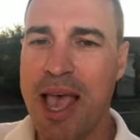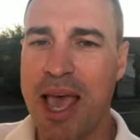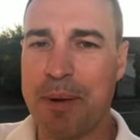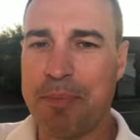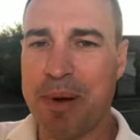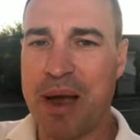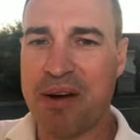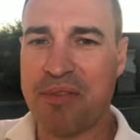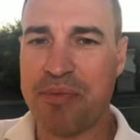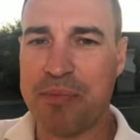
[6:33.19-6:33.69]
And
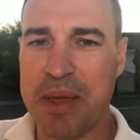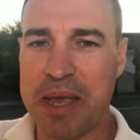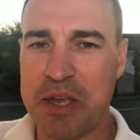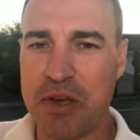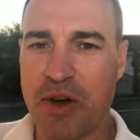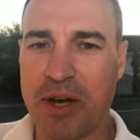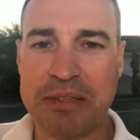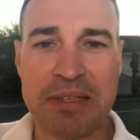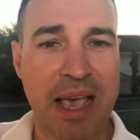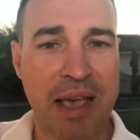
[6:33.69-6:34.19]
apart from that,
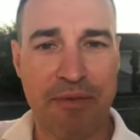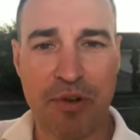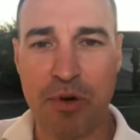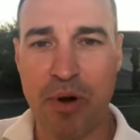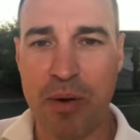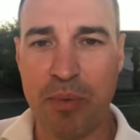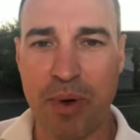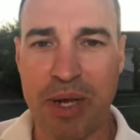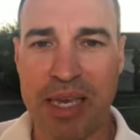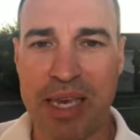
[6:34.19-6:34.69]
guys, have a
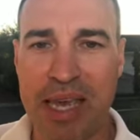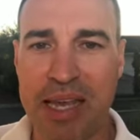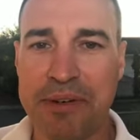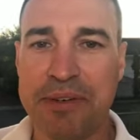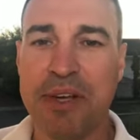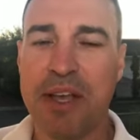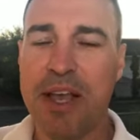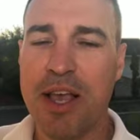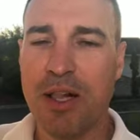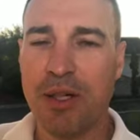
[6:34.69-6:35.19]
great
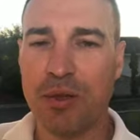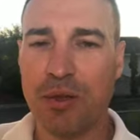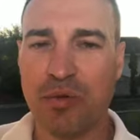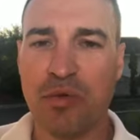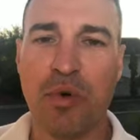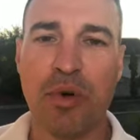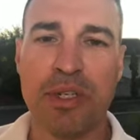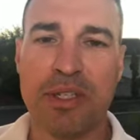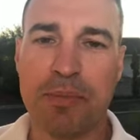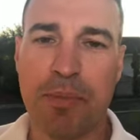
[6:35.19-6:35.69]
weekend. Look
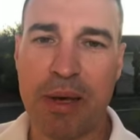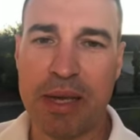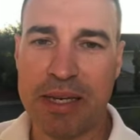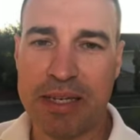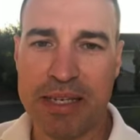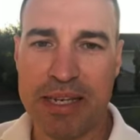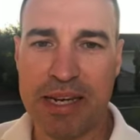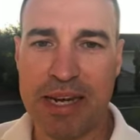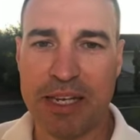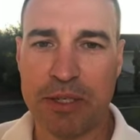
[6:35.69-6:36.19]
forward to
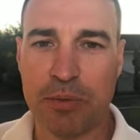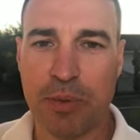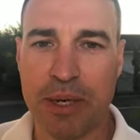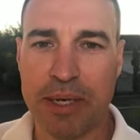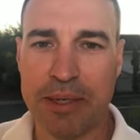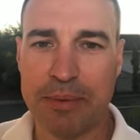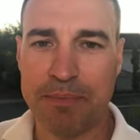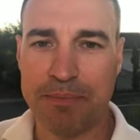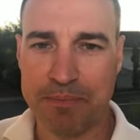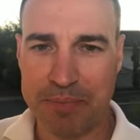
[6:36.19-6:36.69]
speaking to you next
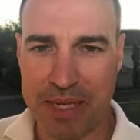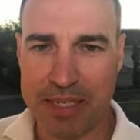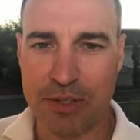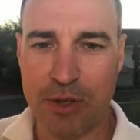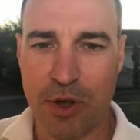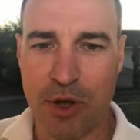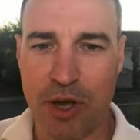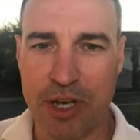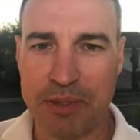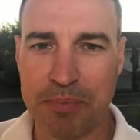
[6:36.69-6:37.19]
week. Thanks
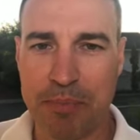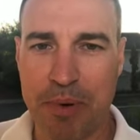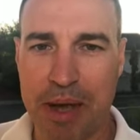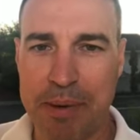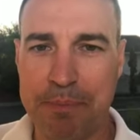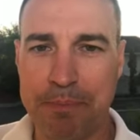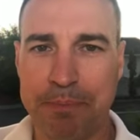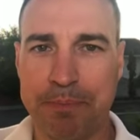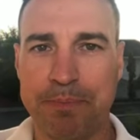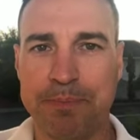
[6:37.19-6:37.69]
a lot, guys. Bye.